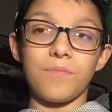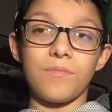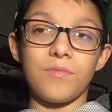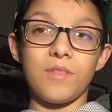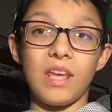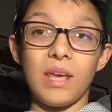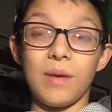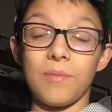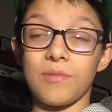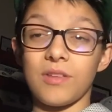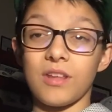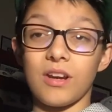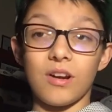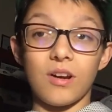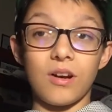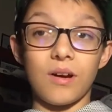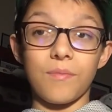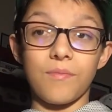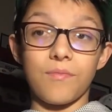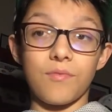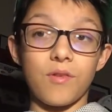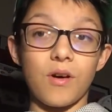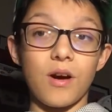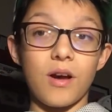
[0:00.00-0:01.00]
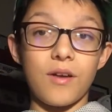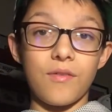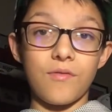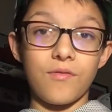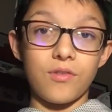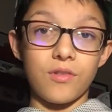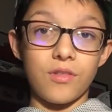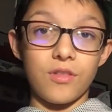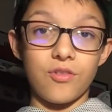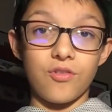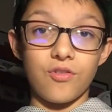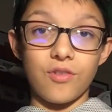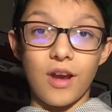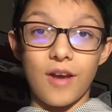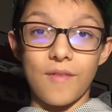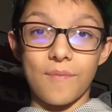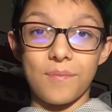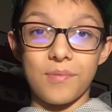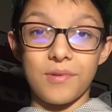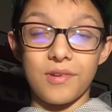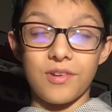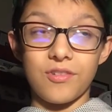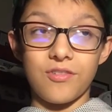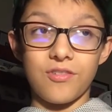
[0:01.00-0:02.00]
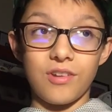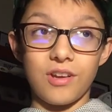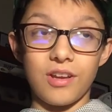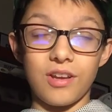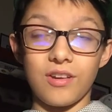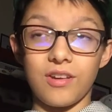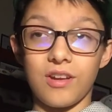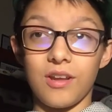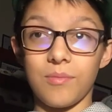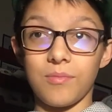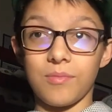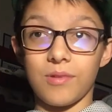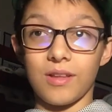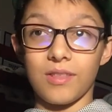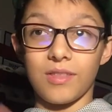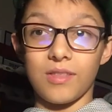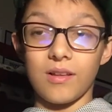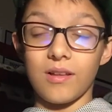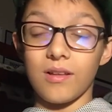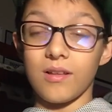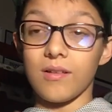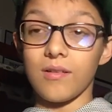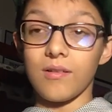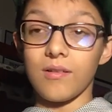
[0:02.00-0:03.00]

teams that are up front for the draft positioning, teams like the